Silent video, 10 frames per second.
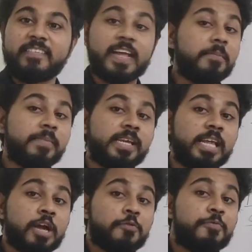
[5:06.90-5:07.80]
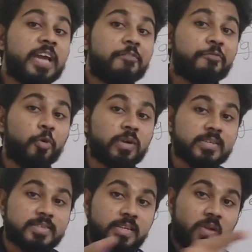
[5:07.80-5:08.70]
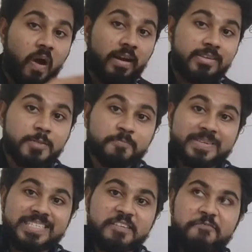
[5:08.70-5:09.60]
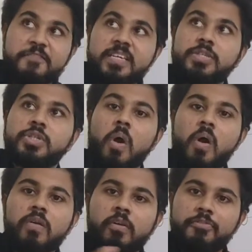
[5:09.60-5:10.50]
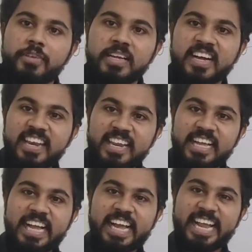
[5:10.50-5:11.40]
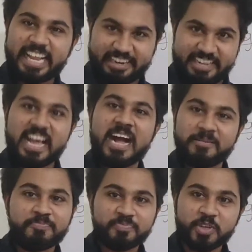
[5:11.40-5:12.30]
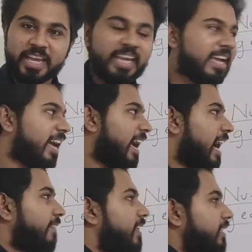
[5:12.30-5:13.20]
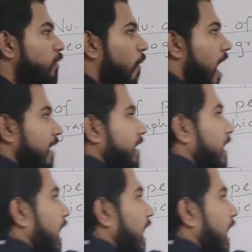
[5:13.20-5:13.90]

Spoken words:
That means we are focusing on a specific geographical area. Okay, and the other one,